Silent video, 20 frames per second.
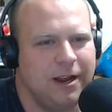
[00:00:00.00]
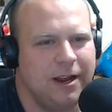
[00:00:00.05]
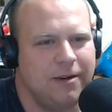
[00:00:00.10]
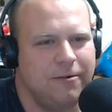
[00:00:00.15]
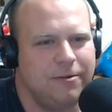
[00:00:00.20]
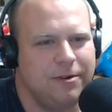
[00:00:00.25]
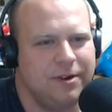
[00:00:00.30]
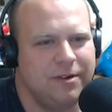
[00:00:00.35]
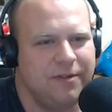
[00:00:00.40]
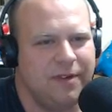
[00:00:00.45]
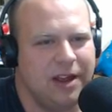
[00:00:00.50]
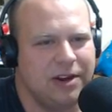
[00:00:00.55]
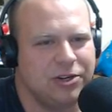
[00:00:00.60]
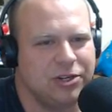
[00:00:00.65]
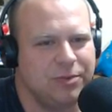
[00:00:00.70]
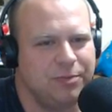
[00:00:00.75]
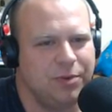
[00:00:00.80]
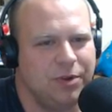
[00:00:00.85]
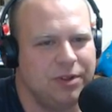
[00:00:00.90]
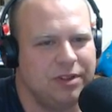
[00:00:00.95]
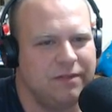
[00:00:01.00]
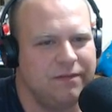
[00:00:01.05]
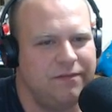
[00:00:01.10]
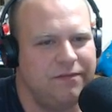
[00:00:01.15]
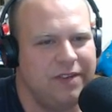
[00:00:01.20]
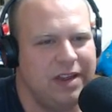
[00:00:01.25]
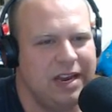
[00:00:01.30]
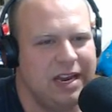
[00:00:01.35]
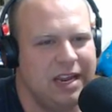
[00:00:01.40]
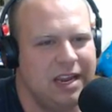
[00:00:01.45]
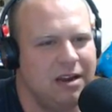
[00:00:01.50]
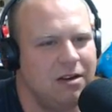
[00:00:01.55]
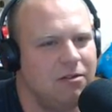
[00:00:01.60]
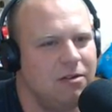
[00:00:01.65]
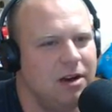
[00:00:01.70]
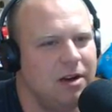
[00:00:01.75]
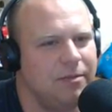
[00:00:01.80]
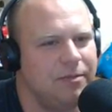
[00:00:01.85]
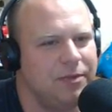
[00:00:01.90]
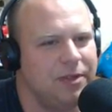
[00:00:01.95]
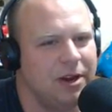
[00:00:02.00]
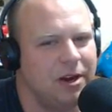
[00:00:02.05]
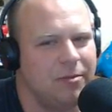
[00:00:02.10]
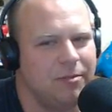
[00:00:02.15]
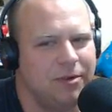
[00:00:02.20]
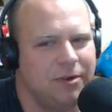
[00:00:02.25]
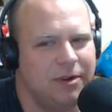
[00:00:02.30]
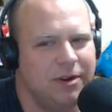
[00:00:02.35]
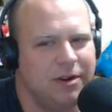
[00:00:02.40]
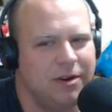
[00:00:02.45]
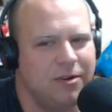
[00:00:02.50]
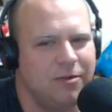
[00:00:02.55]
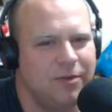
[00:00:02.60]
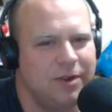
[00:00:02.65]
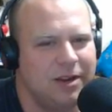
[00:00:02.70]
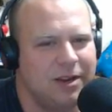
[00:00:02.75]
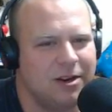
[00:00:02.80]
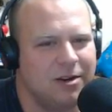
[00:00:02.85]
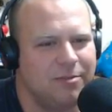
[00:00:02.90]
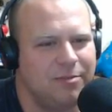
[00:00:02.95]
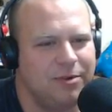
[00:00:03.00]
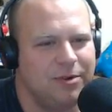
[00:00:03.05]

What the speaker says: I wouldn't have actually put the video up there, but we could have.